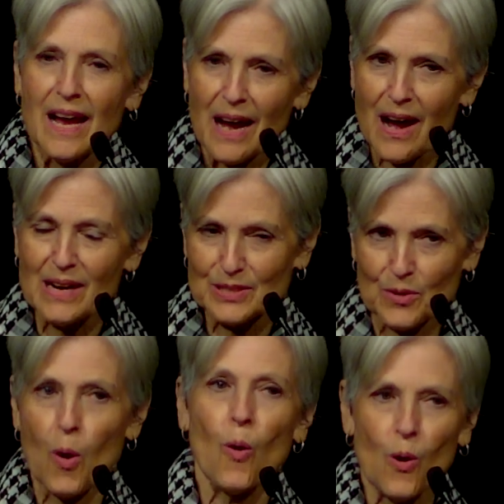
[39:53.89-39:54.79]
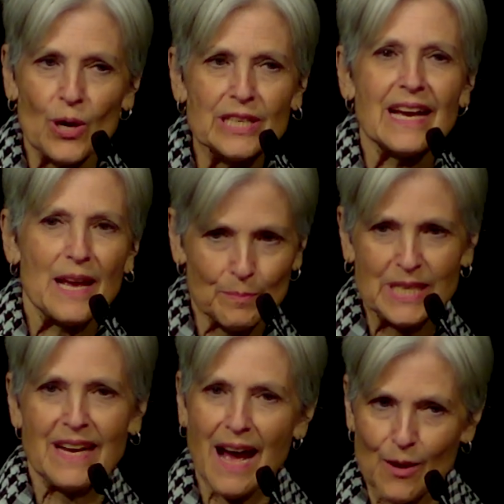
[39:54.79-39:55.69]
hoard empty
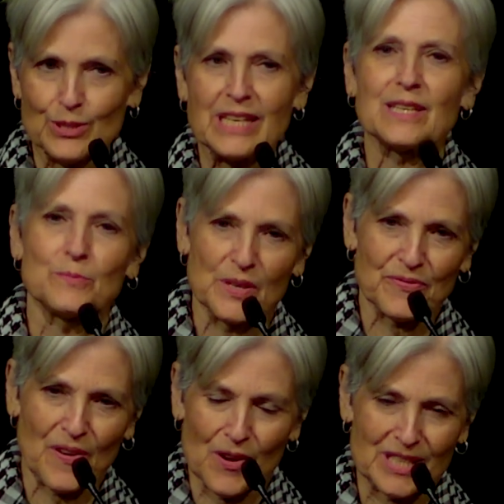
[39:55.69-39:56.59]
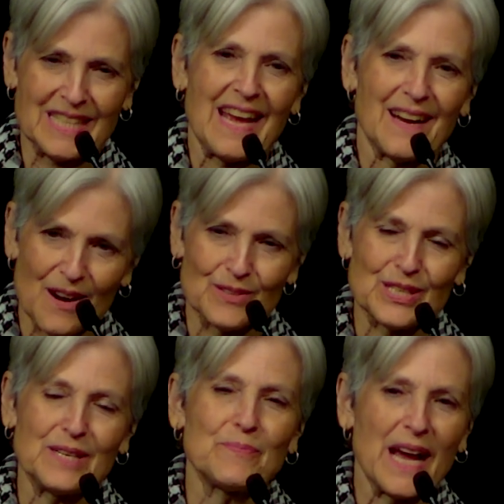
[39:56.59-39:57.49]
housing, and we force that
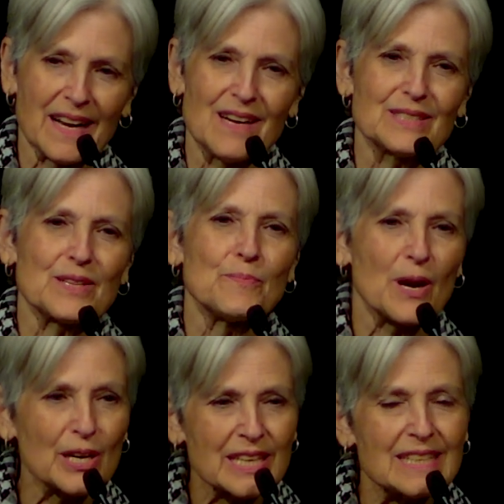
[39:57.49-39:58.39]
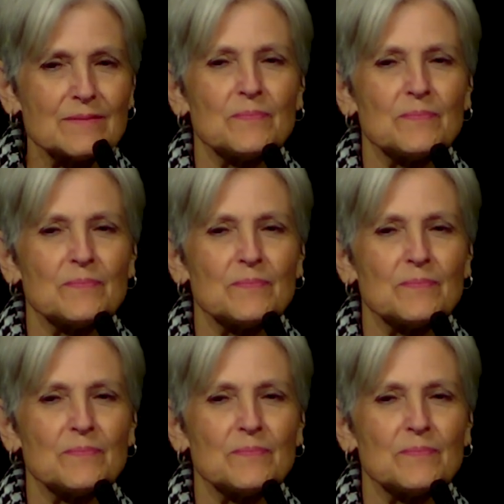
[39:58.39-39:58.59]
housing back onto the market.